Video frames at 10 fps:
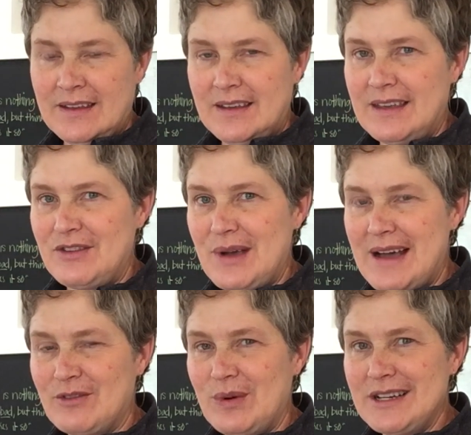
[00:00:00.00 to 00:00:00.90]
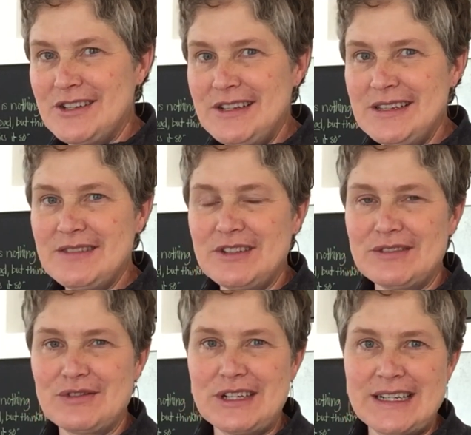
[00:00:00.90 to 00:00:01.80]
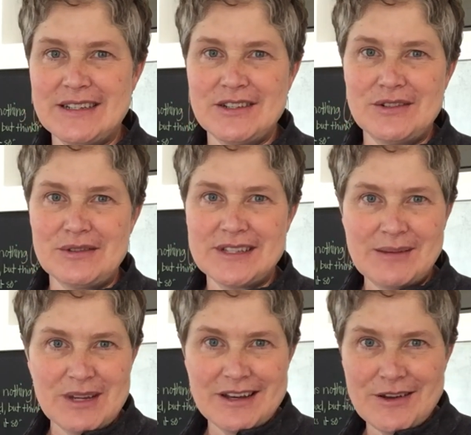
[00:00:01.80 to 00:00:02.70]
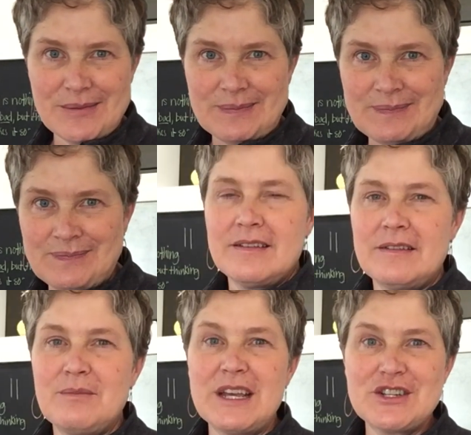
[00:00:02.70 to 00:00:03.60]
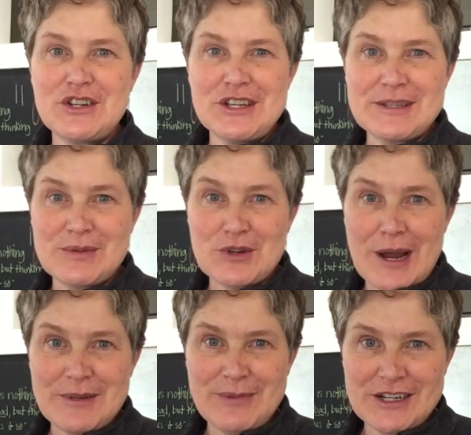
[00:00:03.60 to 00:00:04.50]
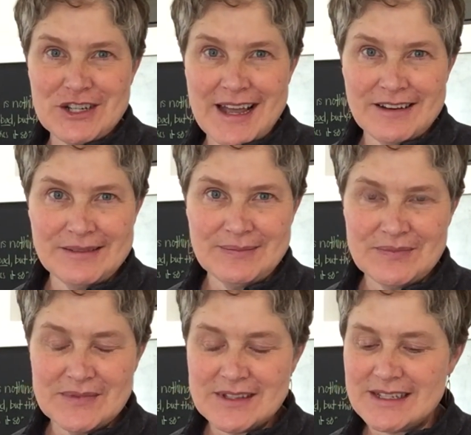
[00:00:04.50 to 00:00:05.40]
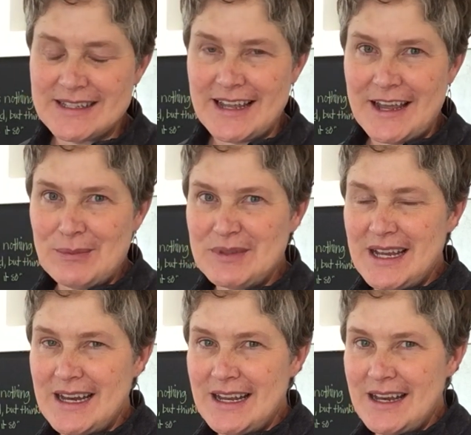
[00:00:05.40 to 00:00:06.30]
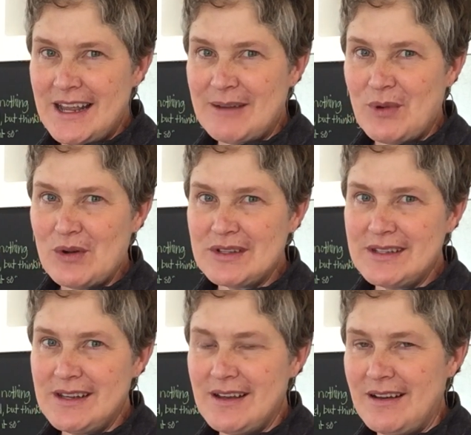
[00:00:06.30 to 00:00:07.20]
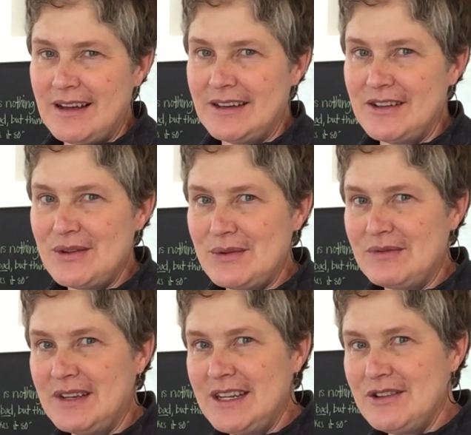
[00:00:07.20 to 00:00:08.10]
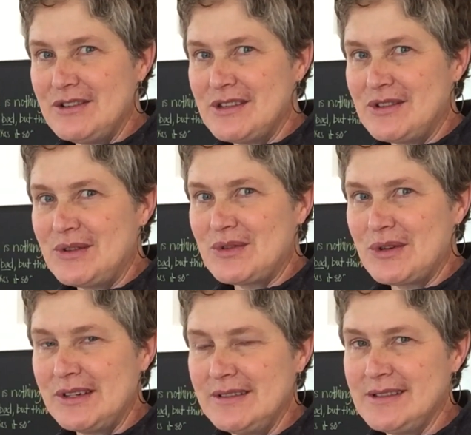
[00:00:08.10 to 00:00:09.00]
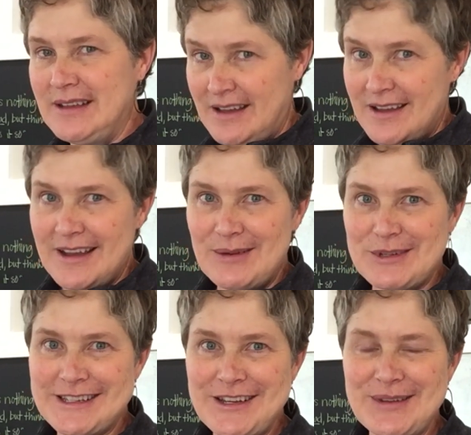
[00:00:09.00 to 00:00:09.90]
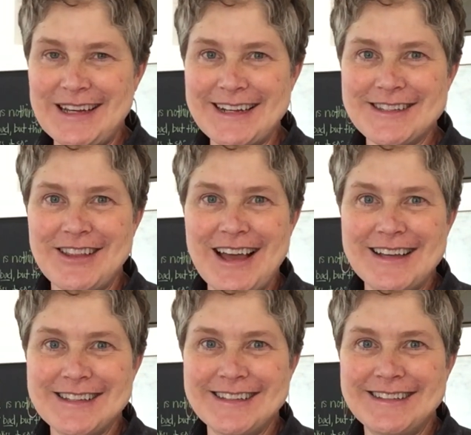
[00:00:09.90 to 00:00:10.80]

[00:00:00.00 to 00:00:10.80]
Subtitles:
If you have questions, feel free to send me a note. Make sure you subscribe to my channel to stay updated and posted on new videos and tutorials, and we'll see you in the next class.